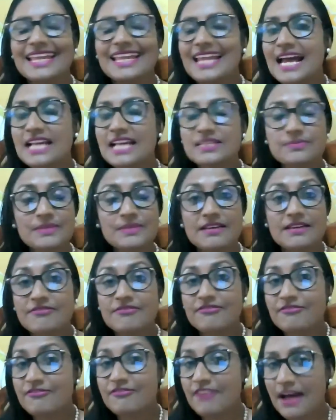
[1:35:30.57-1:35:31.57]
It has been a
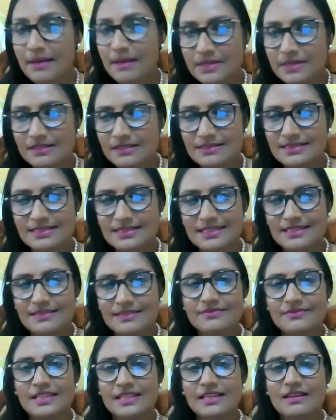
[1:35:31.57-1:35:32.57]
fabulous
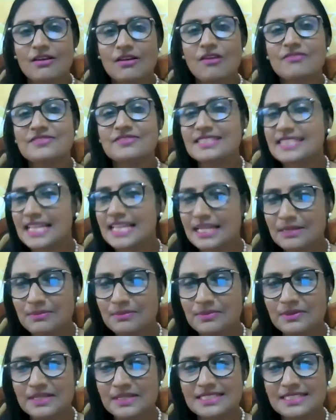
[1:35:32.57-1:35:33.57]
evening of
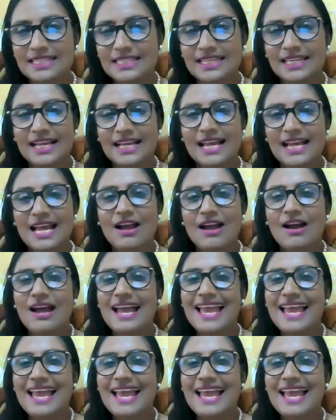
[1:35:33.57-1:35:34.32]
celebrating